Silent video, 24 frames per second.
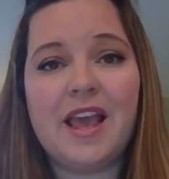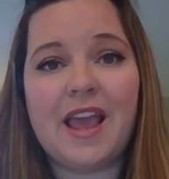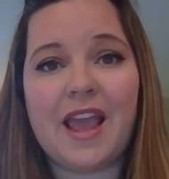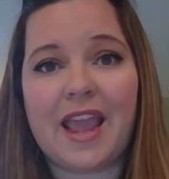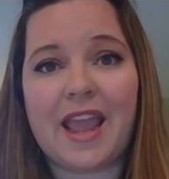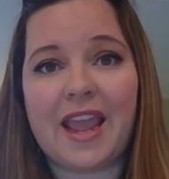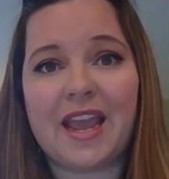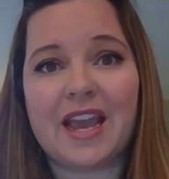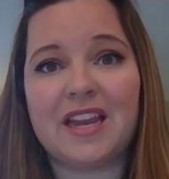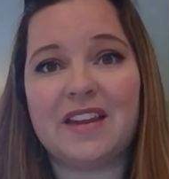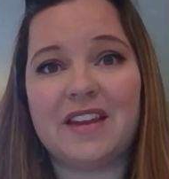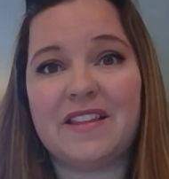
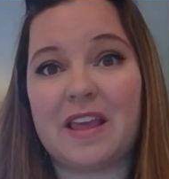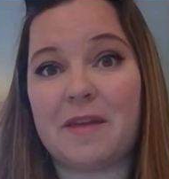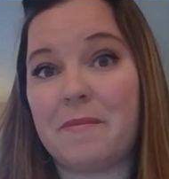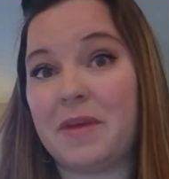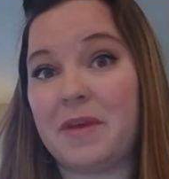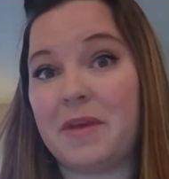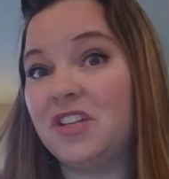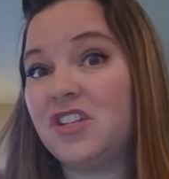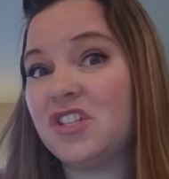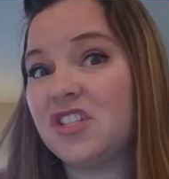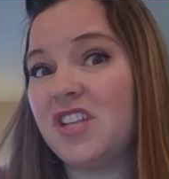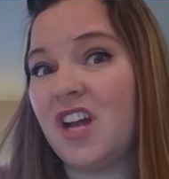and they
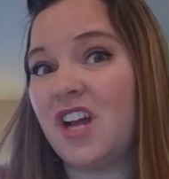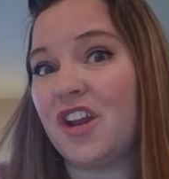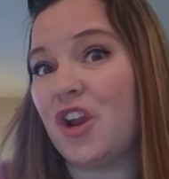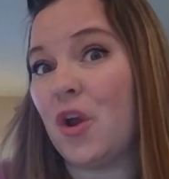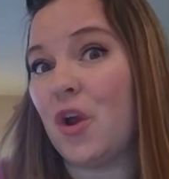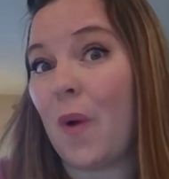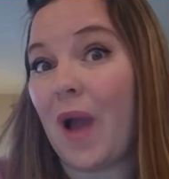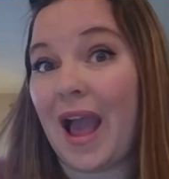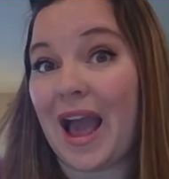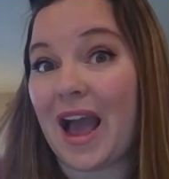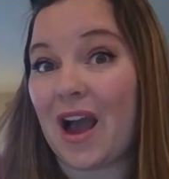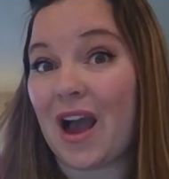may just not know
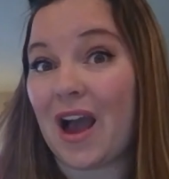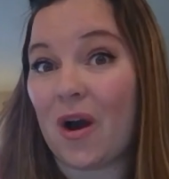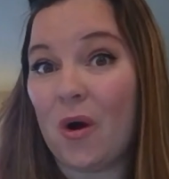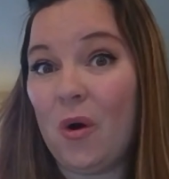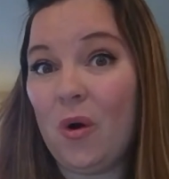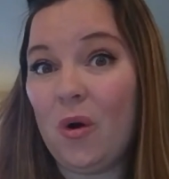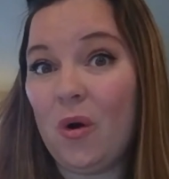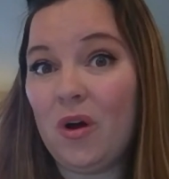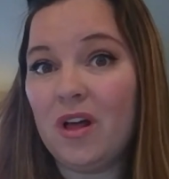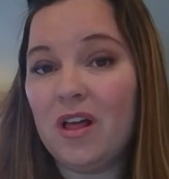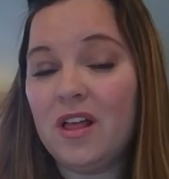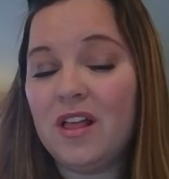
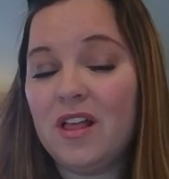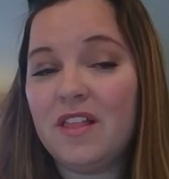how.